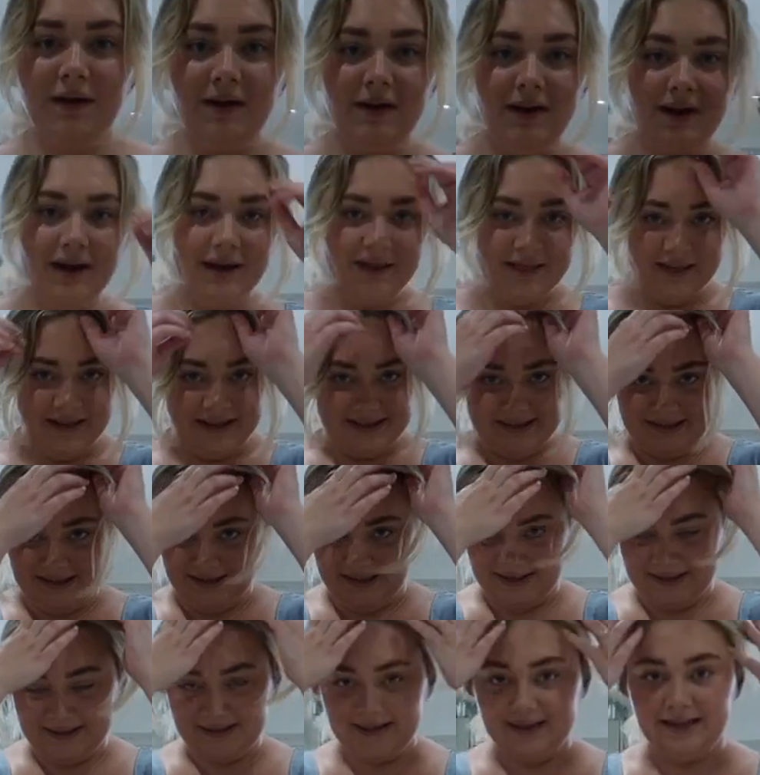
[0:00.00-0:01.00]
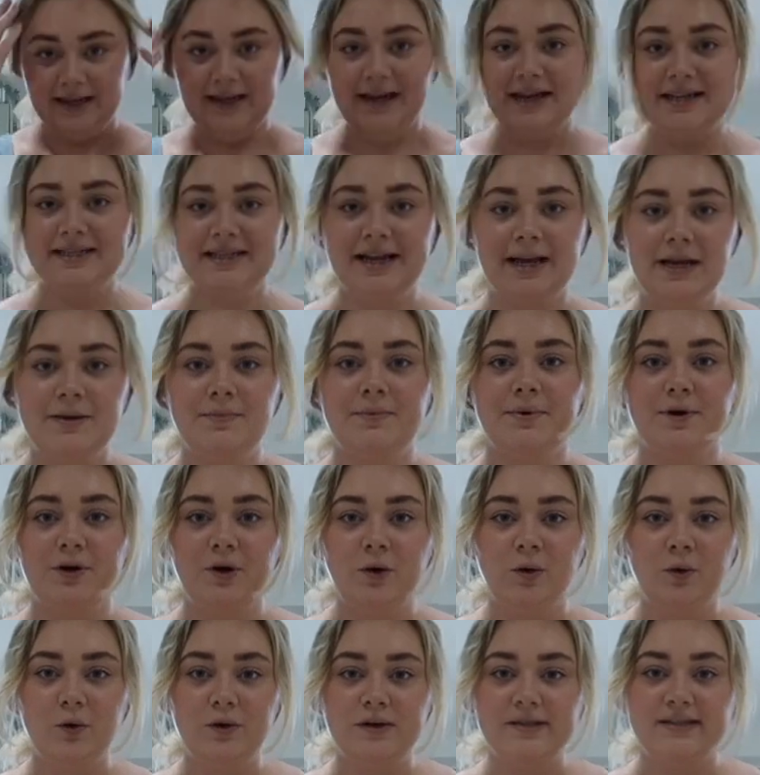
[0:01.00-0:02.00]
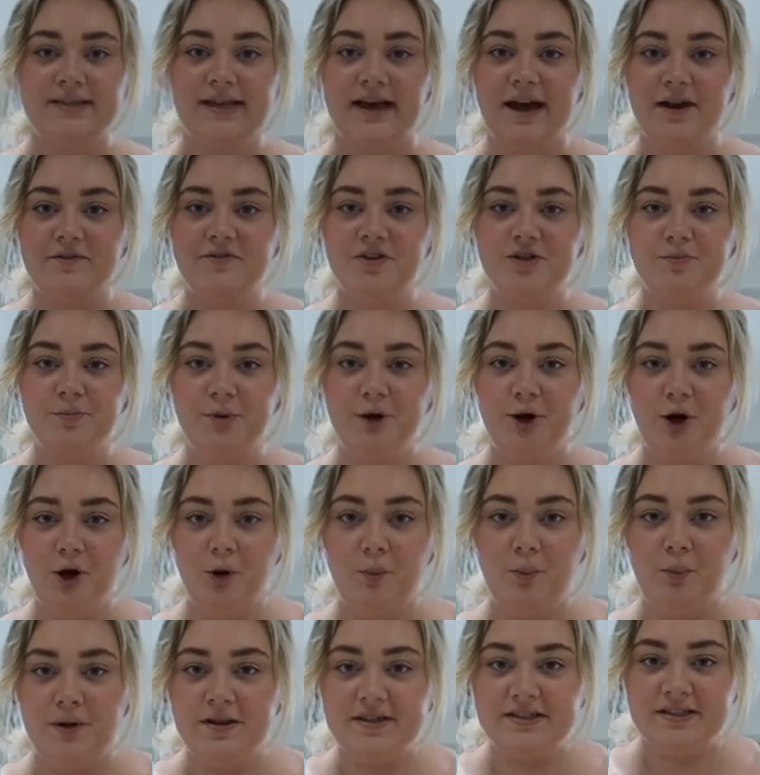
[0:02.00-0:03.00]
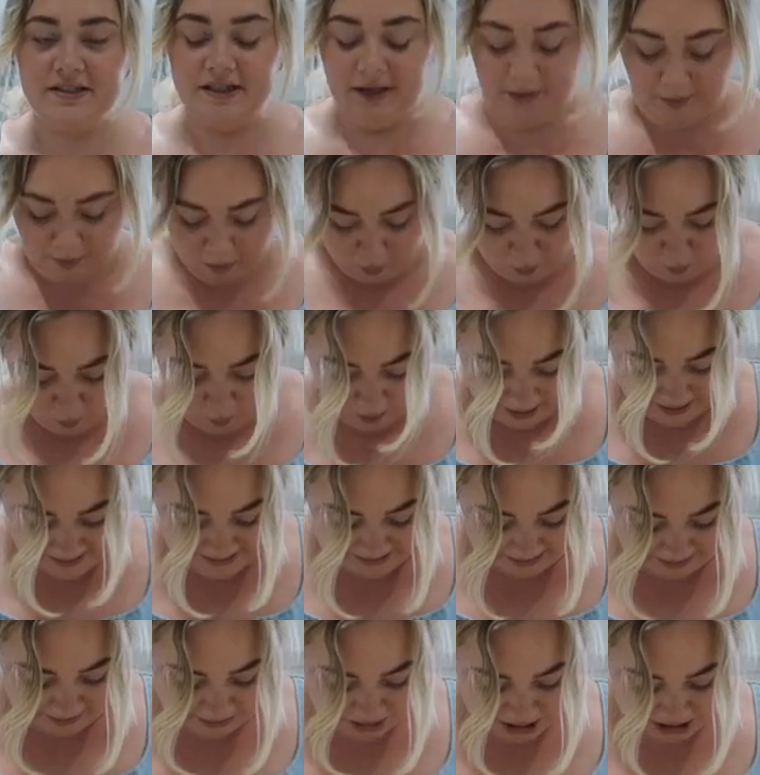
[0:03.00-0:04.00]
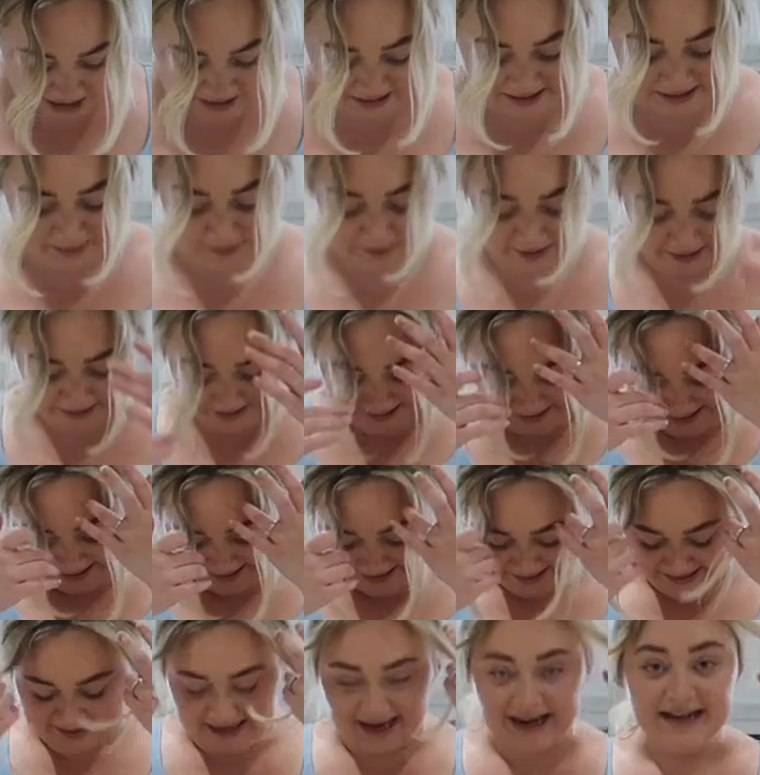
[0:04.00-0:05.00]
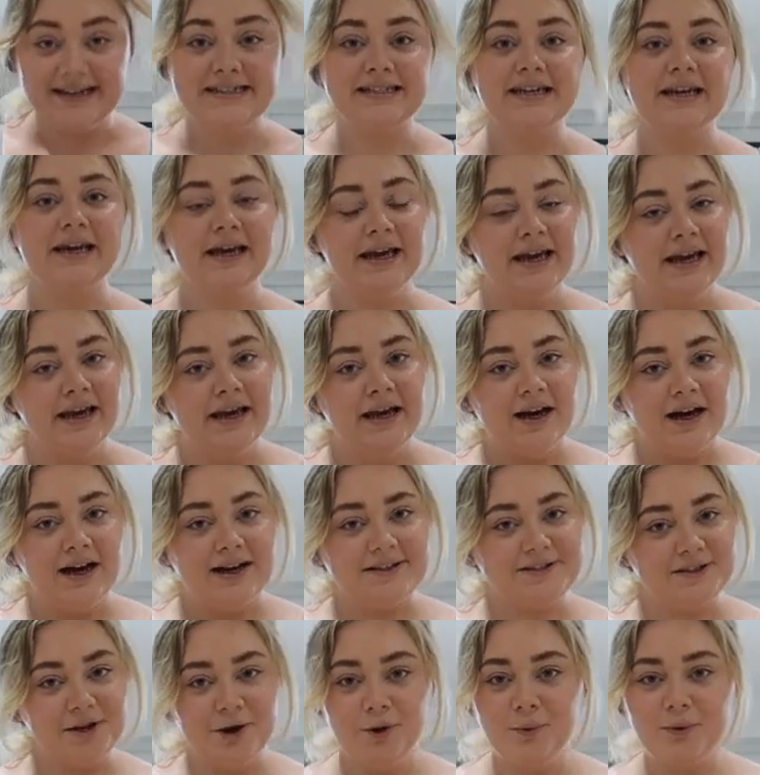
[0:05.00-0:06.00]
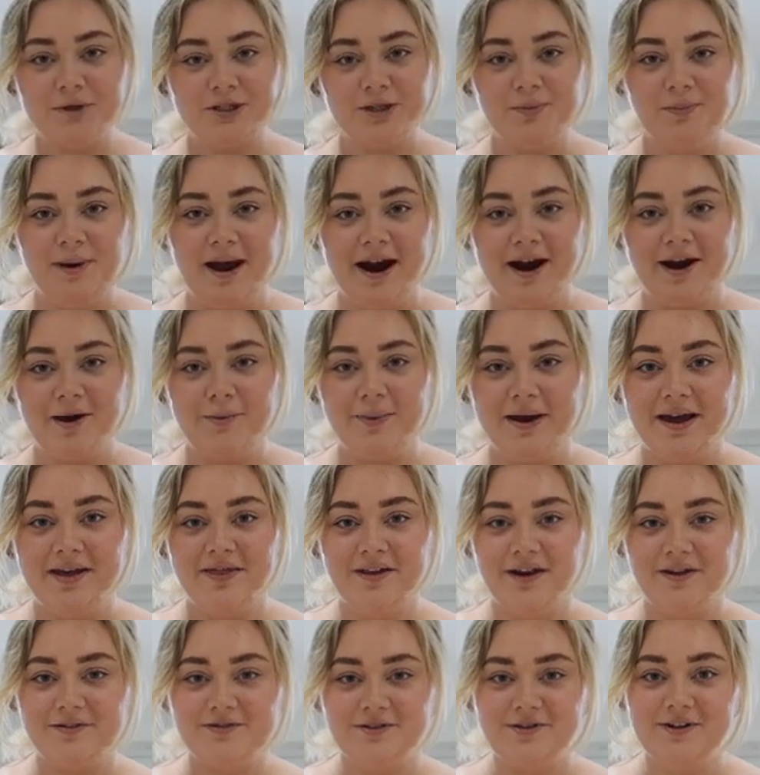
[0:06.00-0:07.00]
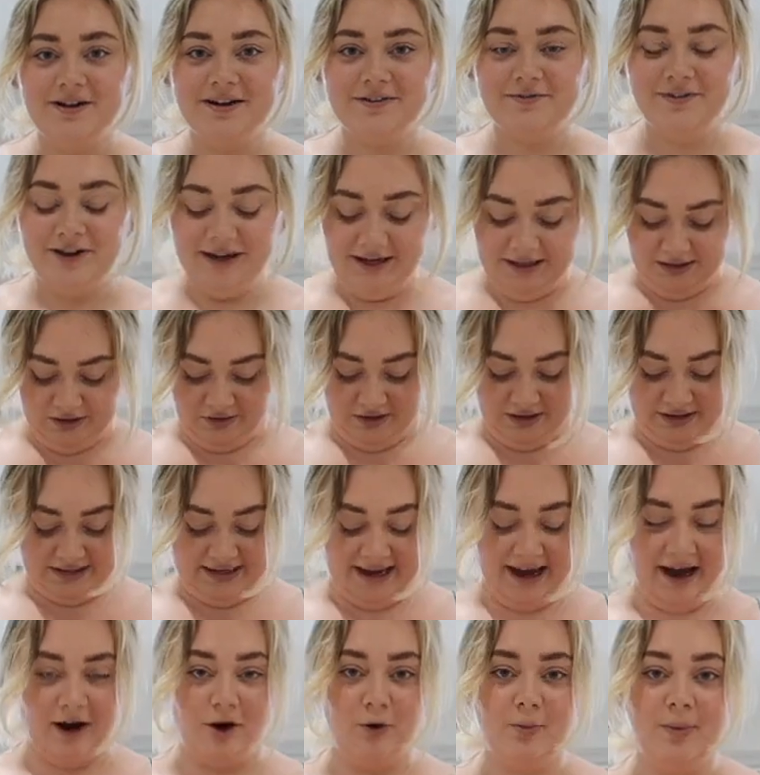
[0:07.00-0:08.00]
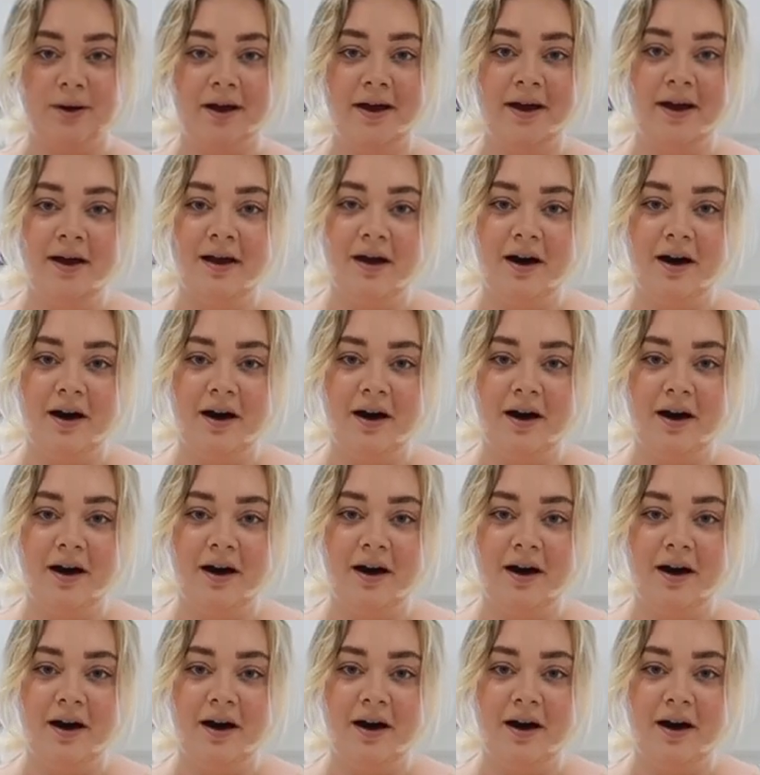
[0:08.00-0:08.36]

Okay, this is the denim corset. I've just put it on with some white denim jeans, because like I said, I don't know what to pair it with. I really, really do need help.